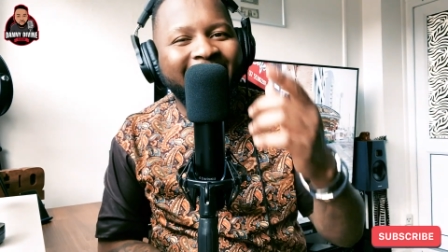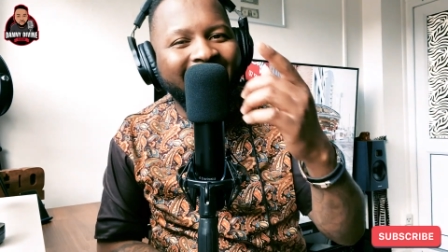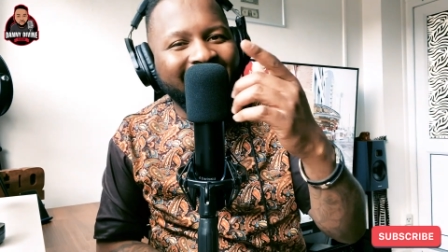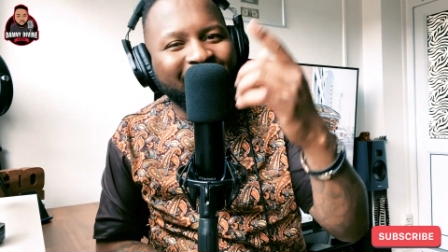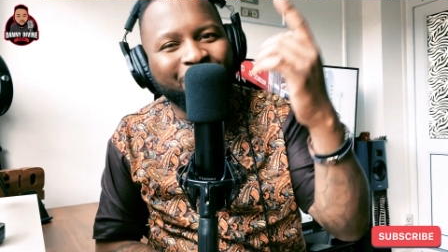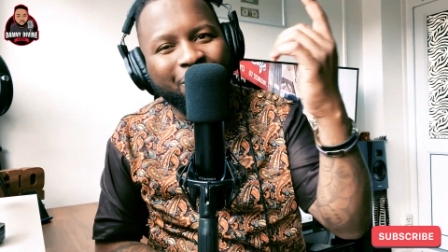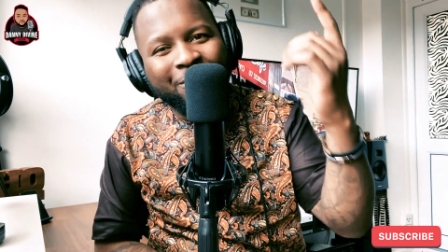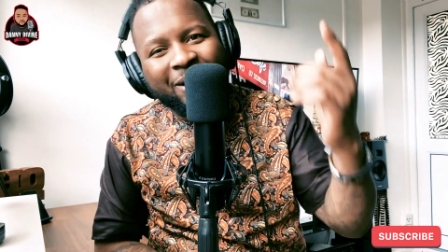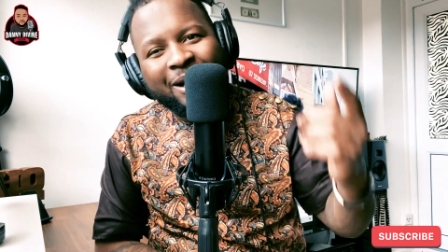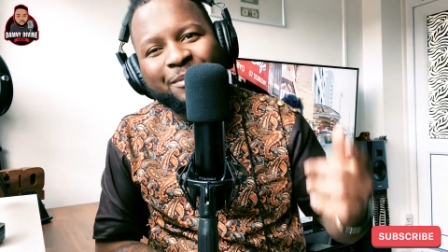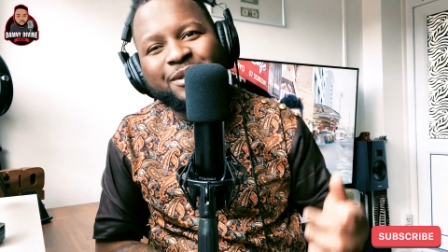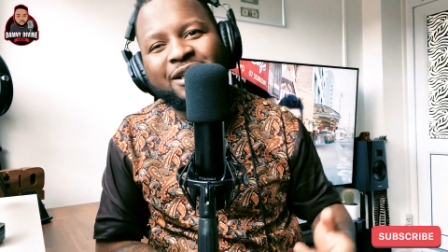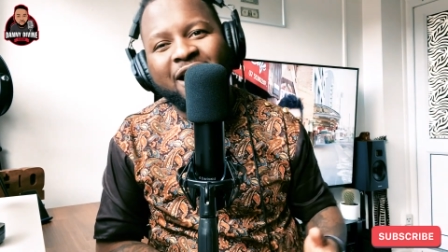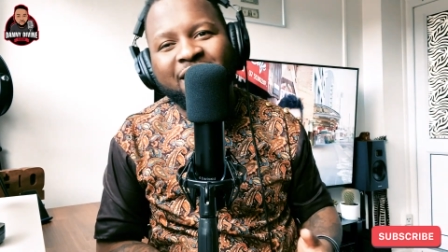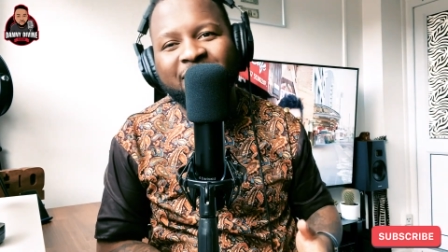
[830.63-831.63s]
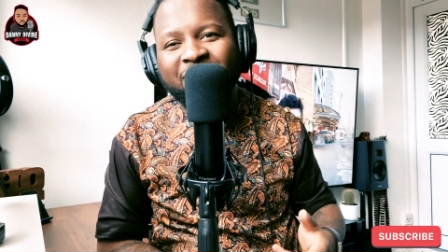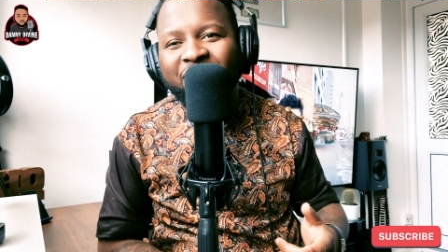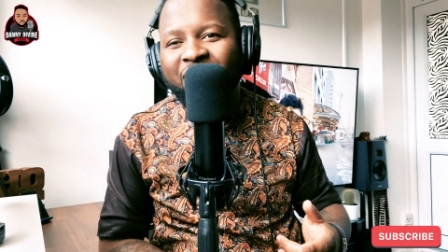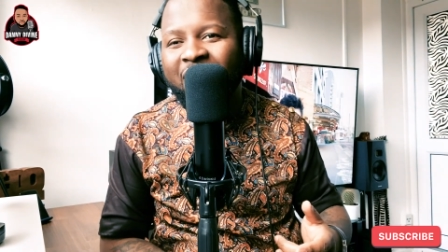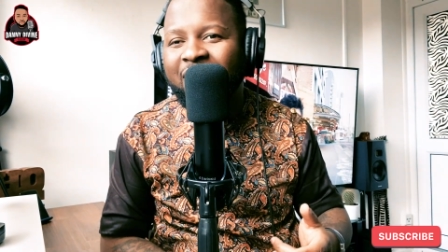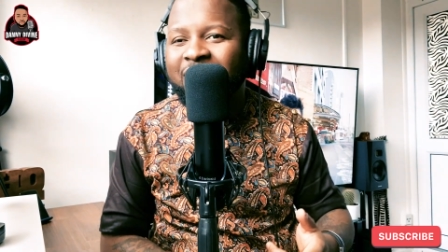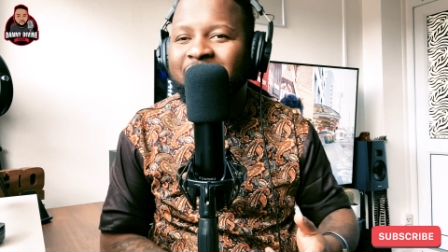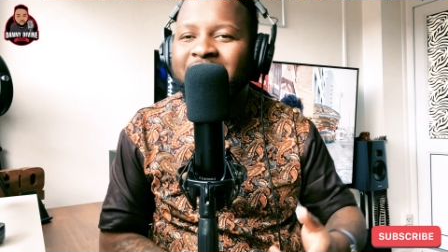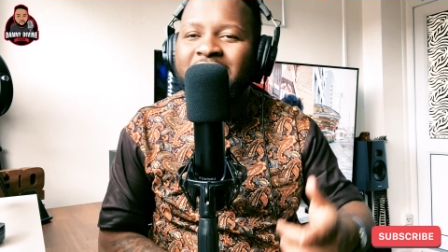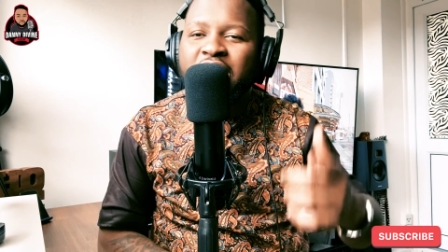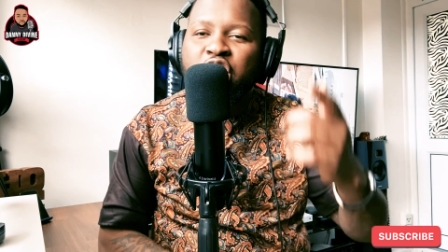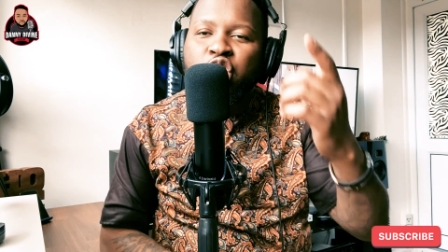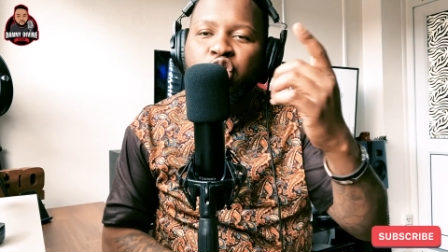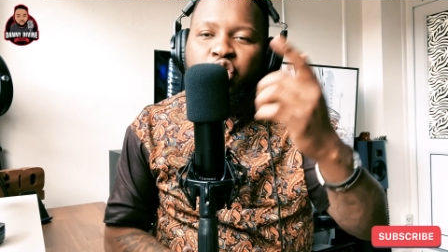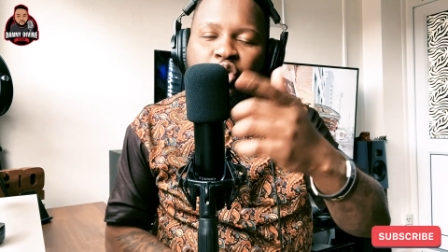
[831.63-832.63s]
anyway, my name is Danny Divine.
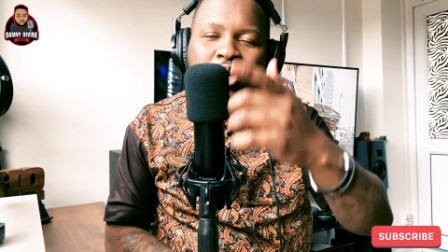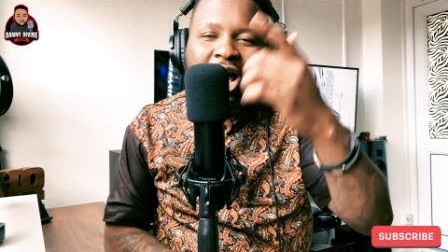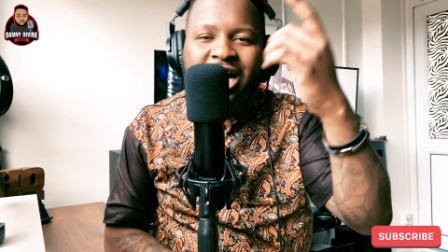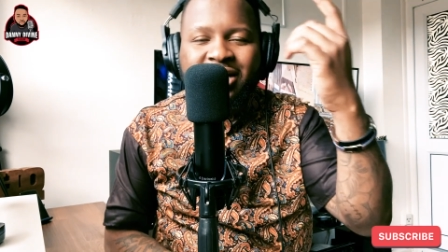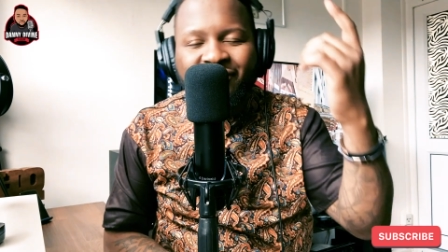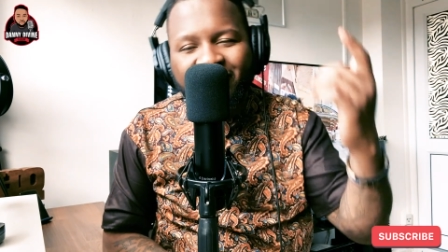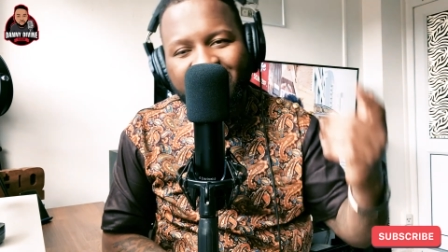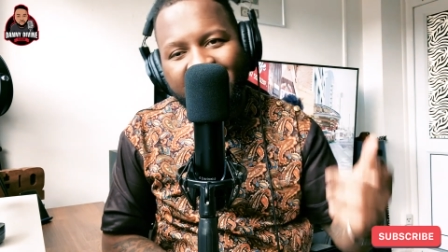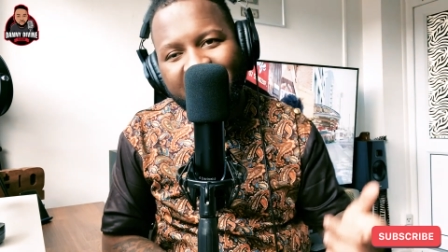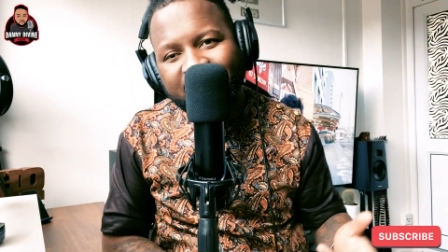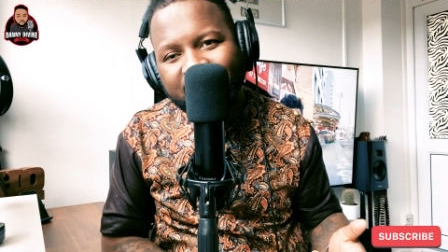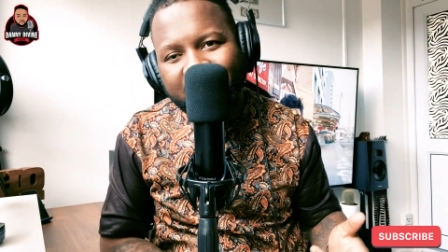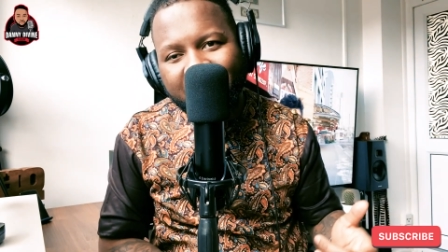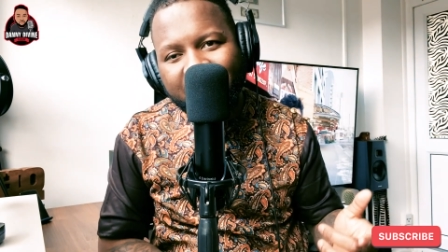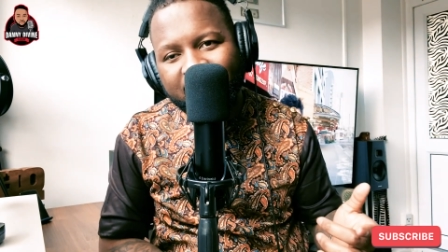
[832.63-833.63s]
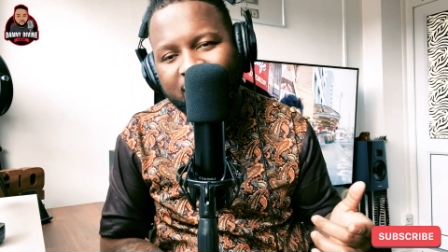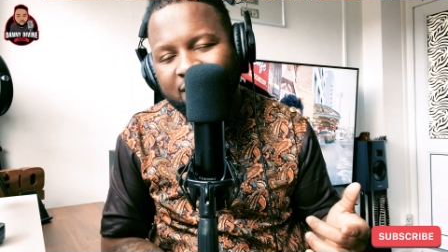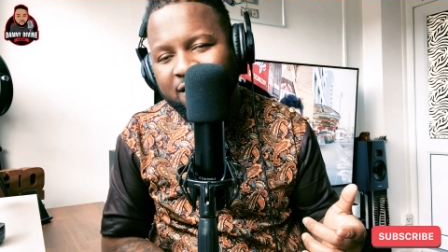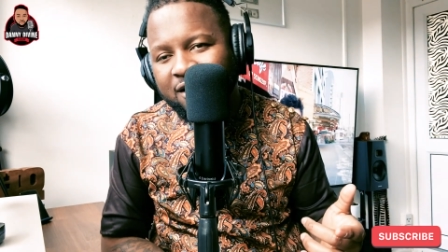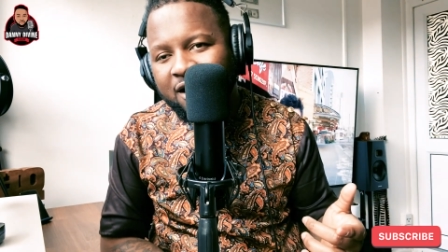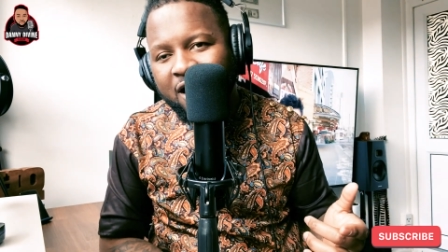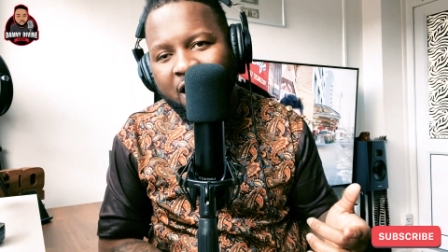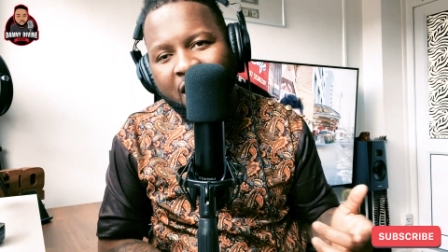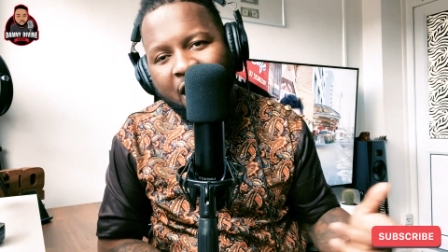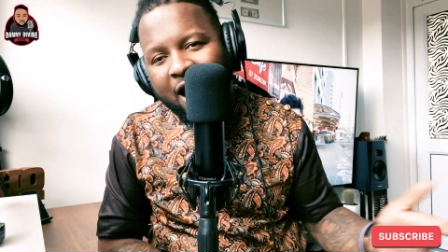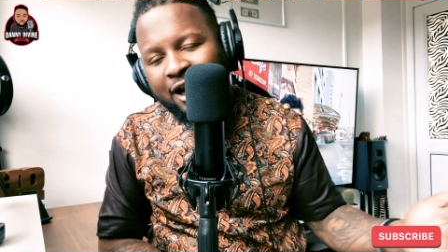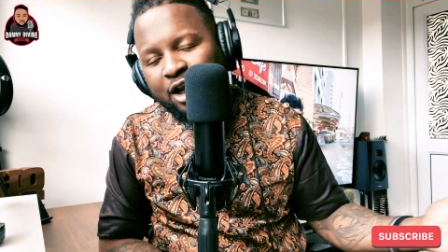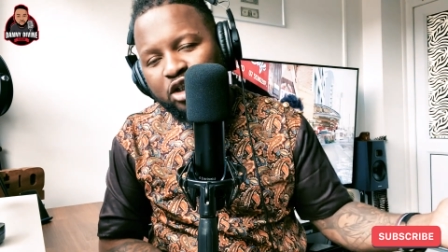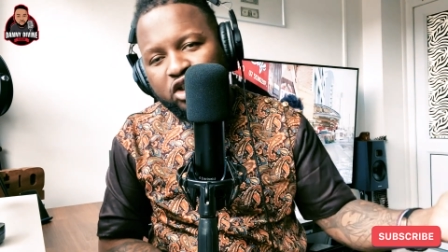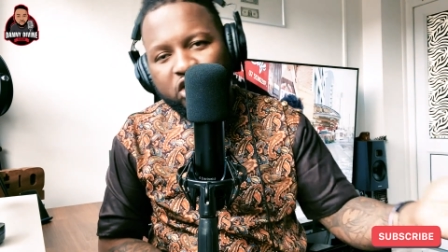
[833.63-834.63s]
You guys have a nice day, and
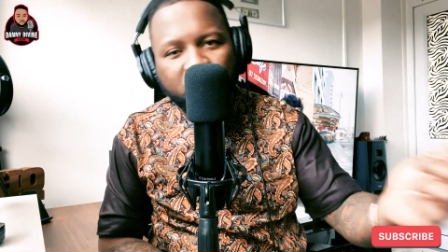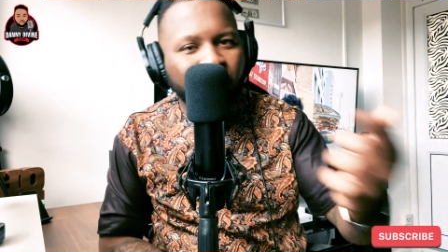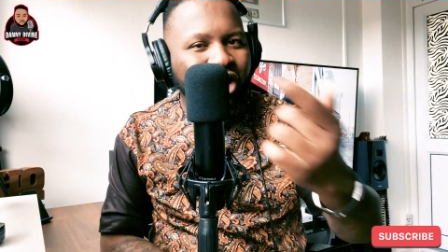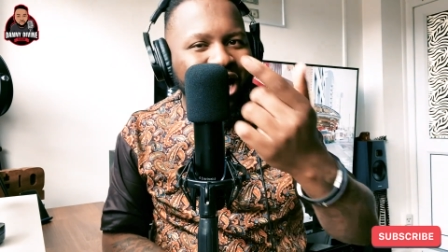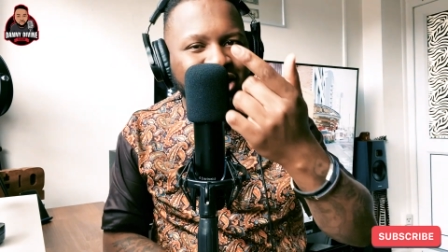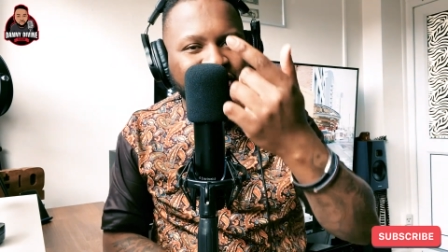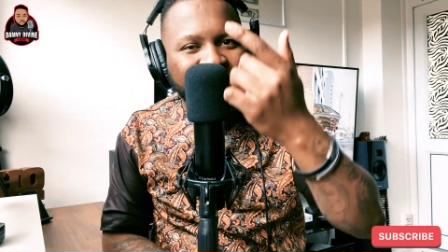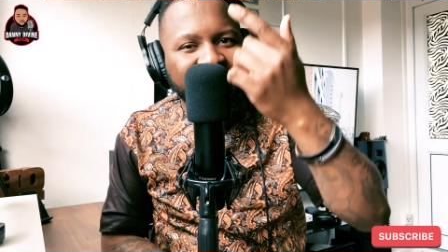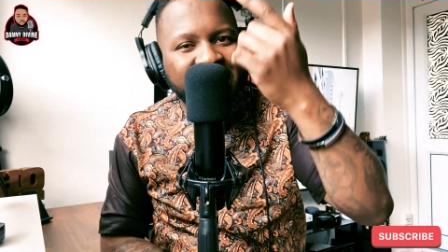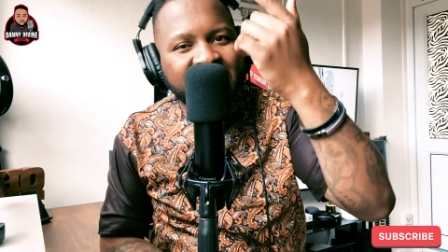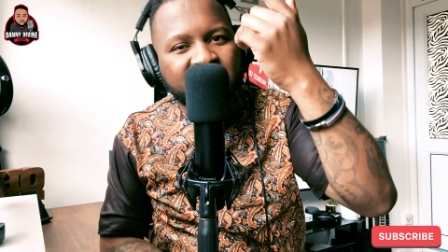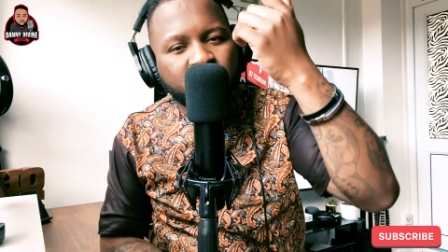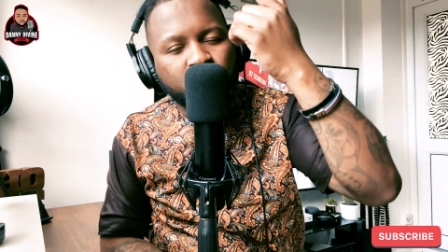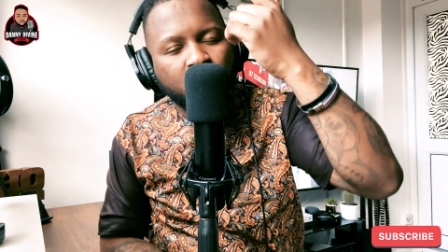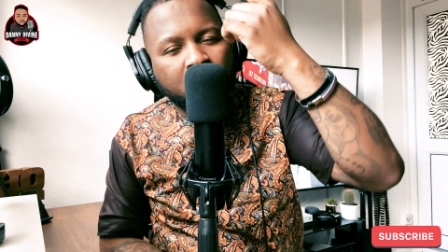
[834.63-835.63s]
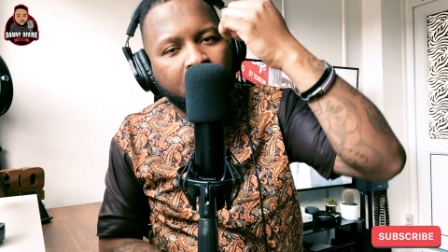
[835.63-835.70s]
I'll see you guys on the next one.